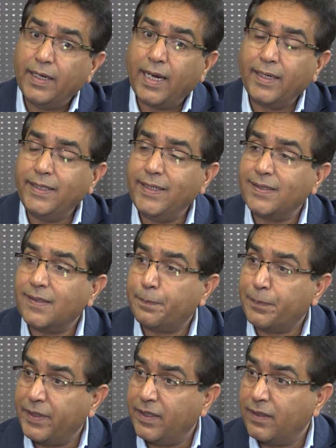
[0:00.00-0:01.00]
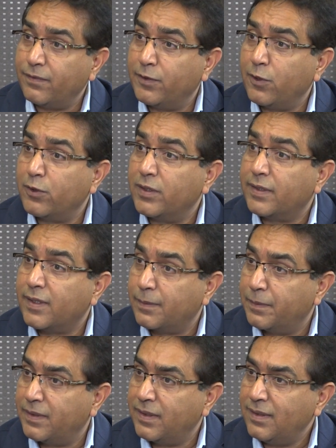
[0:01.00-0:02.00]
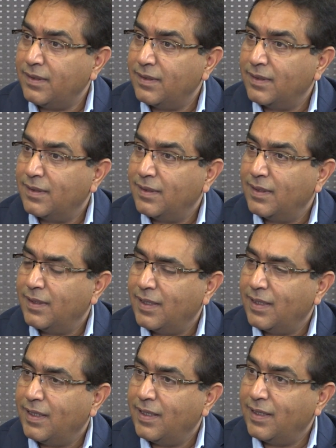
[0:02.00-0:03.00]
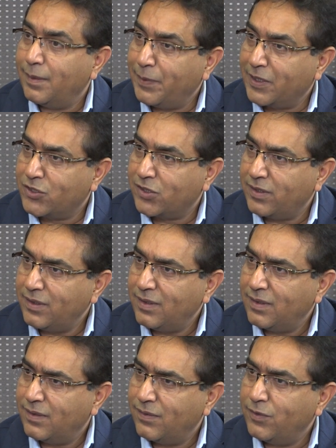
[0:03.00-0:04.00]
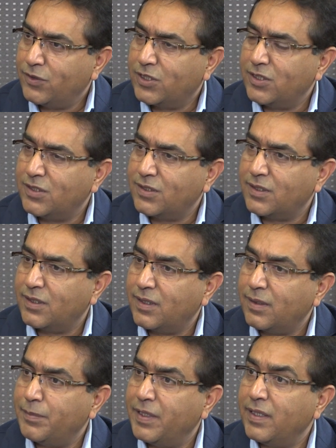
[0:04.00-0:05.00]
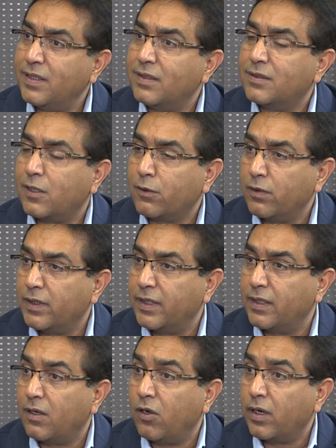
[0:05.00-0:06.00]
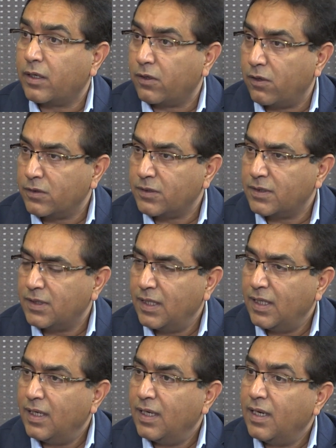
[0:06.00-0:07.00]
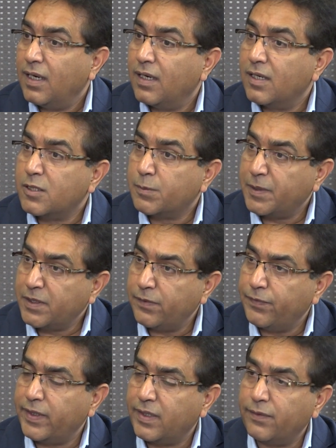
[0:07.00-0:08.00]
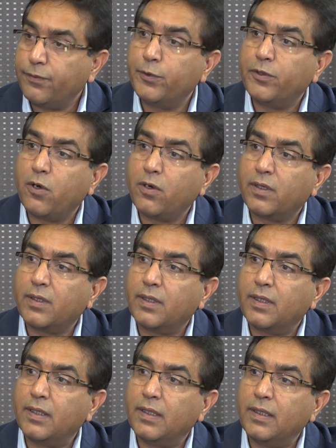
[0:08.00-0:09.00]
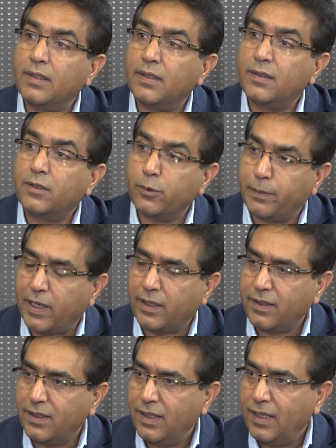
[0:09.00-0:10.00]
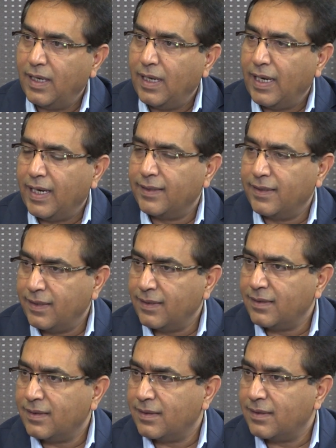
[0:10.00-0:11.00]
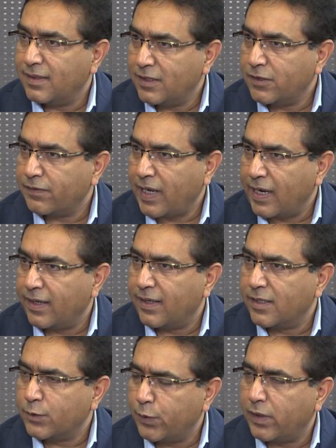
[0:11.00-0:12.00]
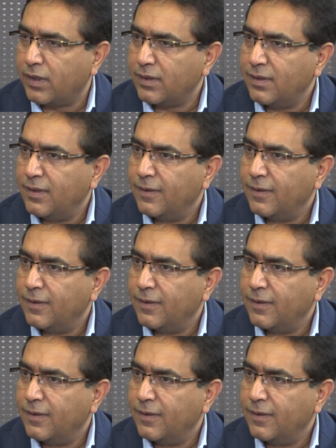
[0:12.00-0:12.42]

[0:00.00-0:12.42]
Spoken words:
And he has appeared without the turban in a picture which is being circulated all across. Specific if we talk in Quebec and then rest of Canada as well.